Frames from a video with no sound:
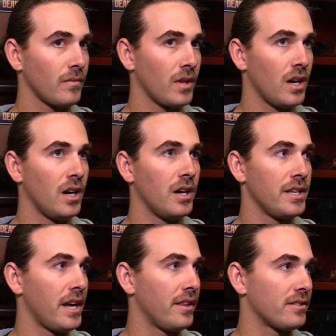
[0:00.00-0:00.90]
Uh,
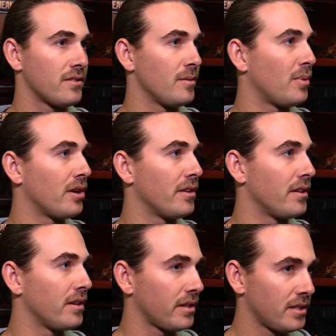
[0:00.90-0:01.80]
yeah, that's the part of
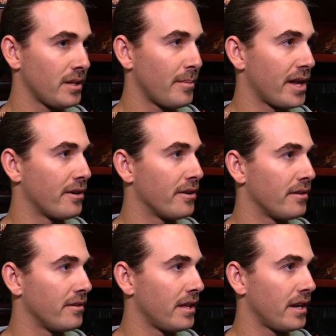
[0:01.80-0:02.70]
the competitor
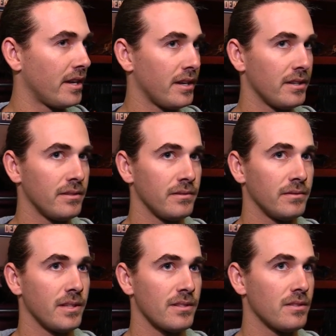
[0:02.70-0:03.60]
that uh,
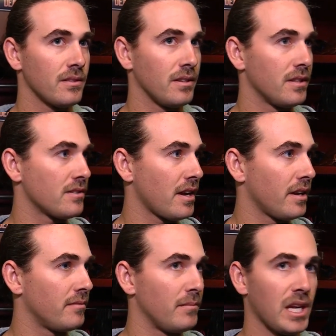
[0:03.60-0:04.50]
that's
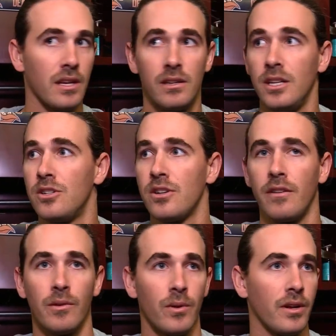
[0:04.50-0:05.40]
inside me and each and
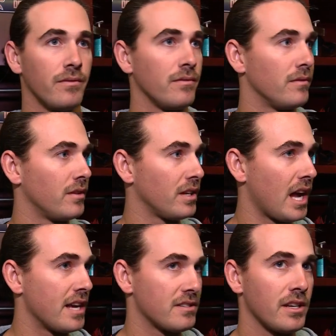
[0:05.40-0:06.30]
every one of the
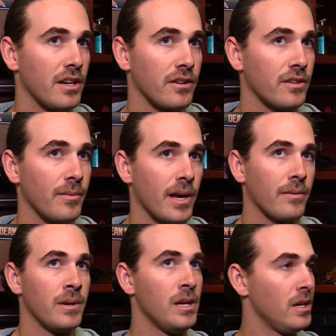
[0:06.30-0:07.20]
guys in here, no matter
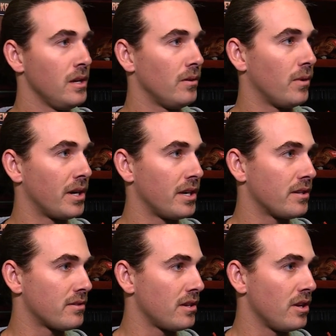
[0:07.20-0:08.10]
what it
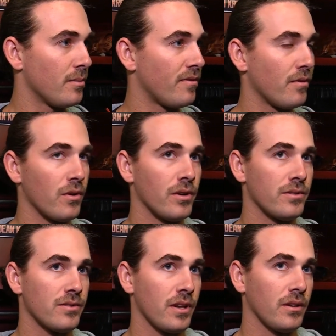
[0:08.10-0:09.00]
is the year before.
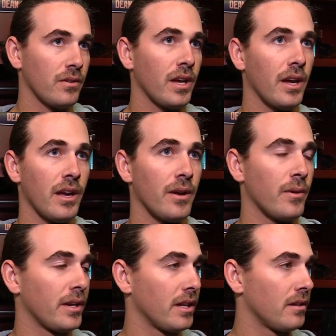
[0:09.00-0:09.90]
It's like, okay, how do
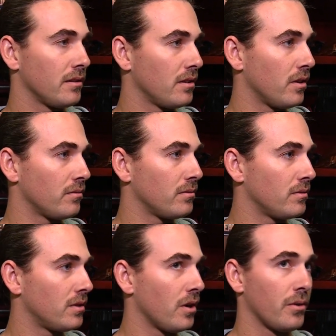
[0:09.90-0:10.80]
I get go
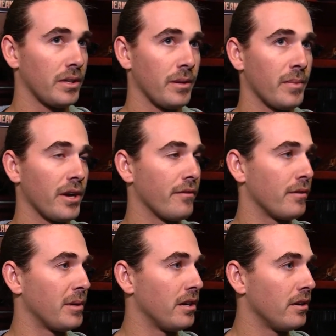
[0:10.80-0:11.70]
go and get better from here?